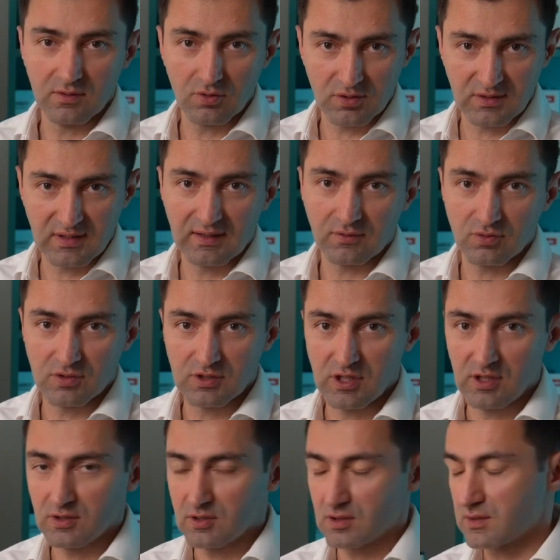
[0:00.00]
Your status
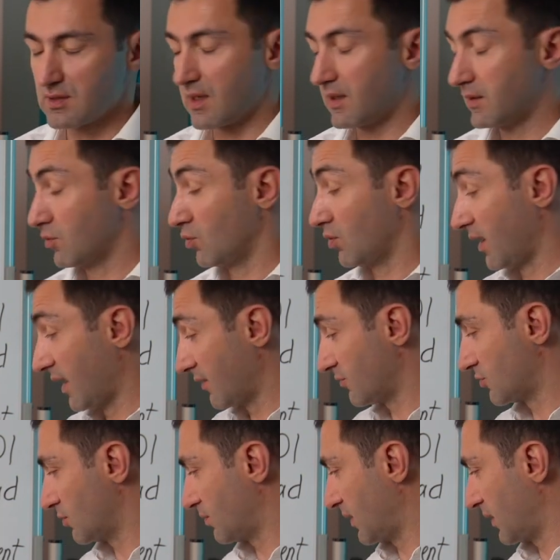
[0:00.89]
changes, yeah. You'll
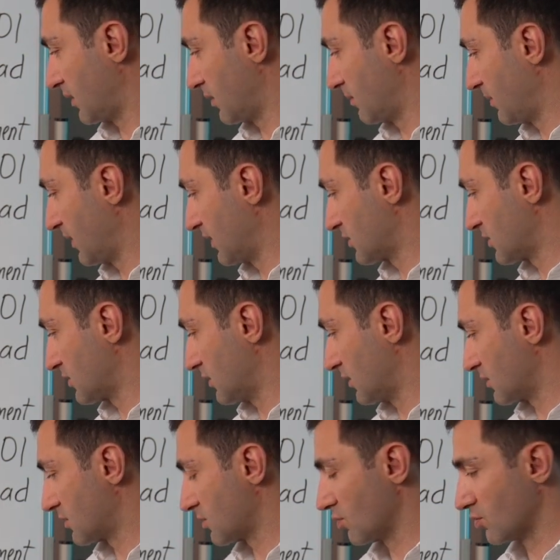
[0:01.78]
have to pay the pension
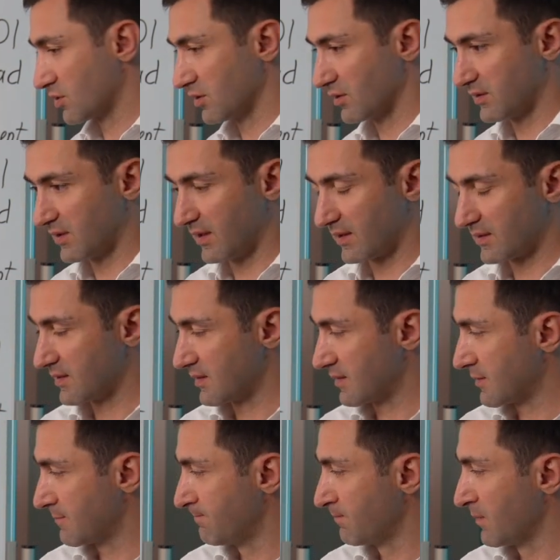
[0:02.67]
and social
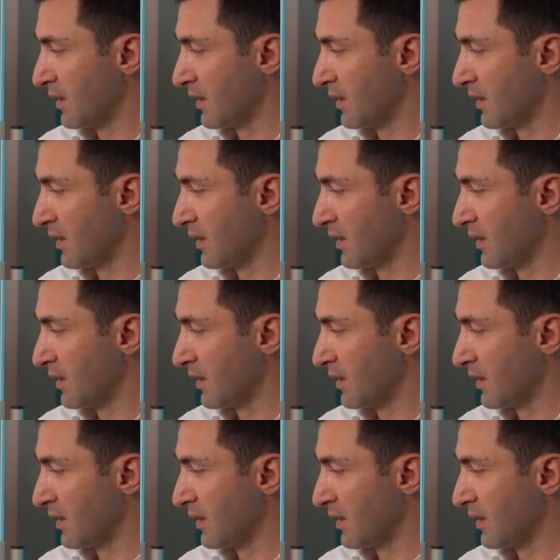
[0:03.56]
taxes.